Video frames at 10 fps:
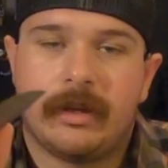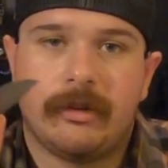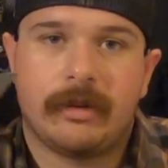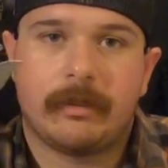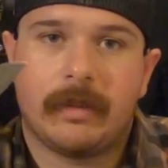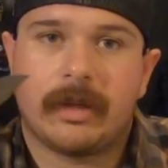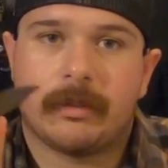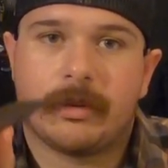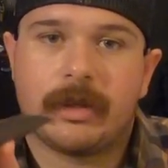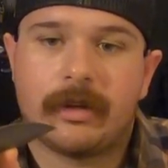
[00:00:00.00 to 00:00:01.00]
you can make a
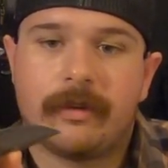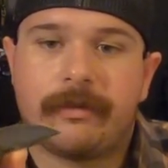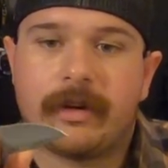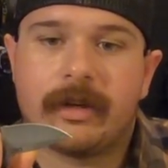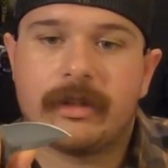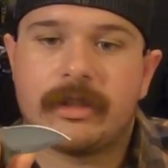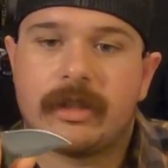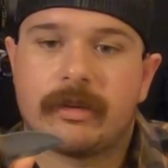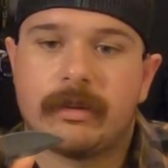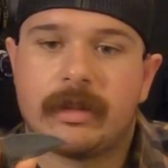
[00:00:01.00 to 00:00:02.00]
pretty good fire
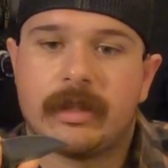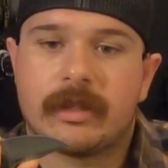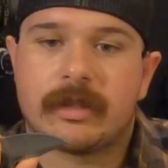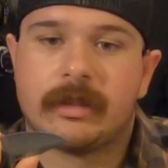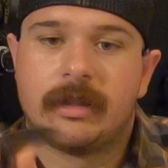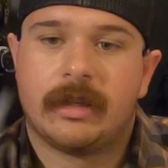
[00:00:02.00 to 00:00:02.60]
stick with this.